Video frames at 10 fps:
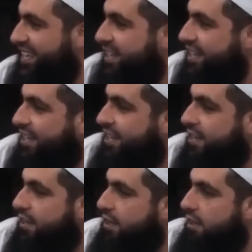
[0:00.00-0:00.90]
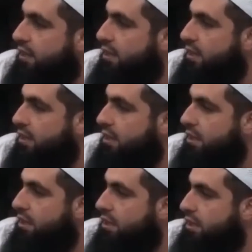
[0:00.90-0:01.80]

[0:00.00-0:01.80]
[no speech]